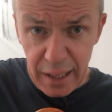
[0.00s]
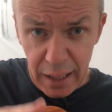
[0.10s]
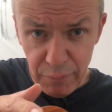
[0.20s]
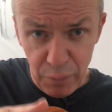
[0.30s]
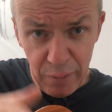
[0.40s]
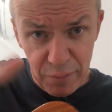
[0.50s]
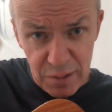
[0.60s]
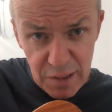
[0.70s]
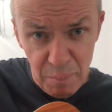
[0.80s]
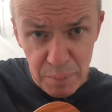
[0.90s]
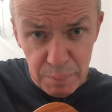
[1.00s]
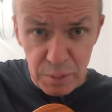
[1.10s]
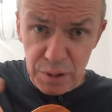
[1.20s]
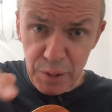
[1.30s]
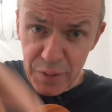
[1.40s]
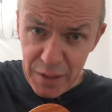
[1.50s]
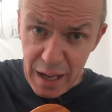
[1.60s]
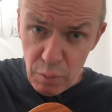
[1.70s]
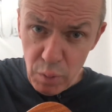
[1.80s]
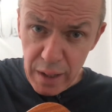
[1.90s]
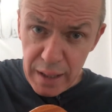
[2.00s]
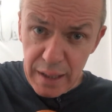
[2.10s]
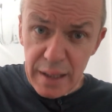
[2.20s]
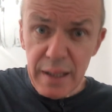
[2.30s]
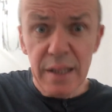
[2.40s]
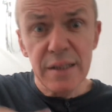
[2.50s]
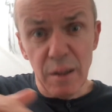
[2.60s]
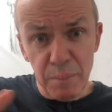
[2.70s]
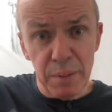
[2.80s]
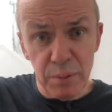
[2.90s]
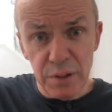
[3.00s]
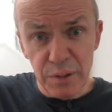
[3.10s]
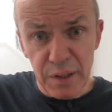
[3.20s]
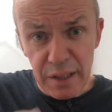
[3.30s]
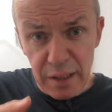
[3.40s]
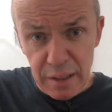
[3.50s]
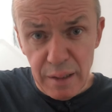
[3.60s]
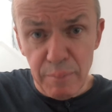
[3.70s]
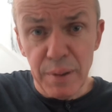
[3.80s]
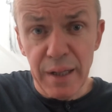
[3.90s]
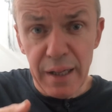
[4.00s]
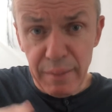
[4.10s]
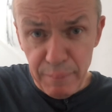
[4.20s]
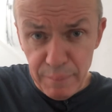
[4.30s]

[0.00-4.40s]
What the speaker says: And if we have some people doing that way, some people doing the playing